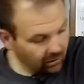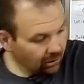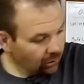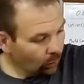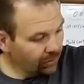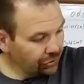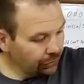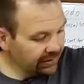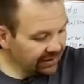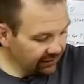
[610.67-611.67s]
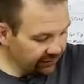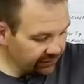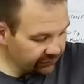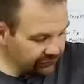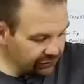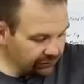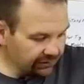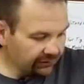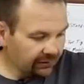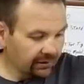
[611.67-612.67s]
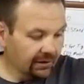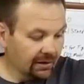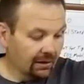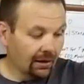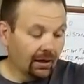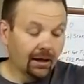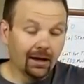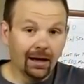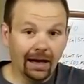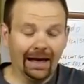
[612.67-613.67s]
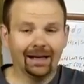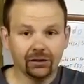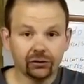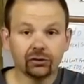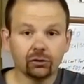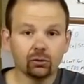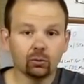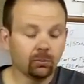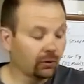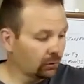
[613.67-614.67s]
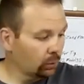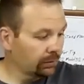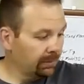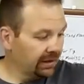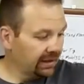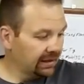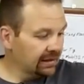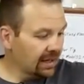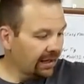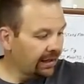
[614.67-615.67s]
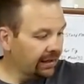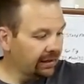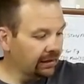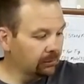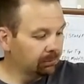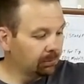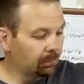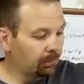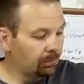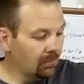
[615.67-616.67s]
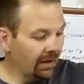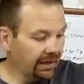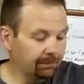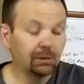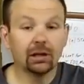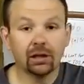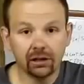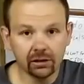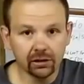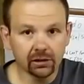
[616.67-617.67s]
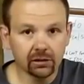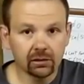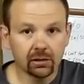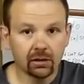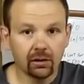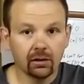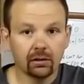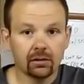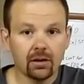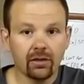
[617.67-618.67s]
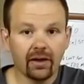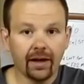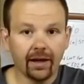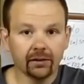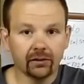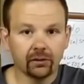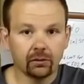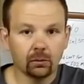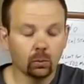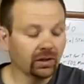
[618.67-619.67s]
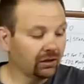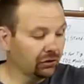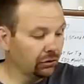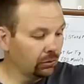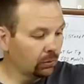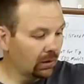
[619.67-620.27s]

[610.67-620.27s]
When you get this unit, I assume there would be a plug that when you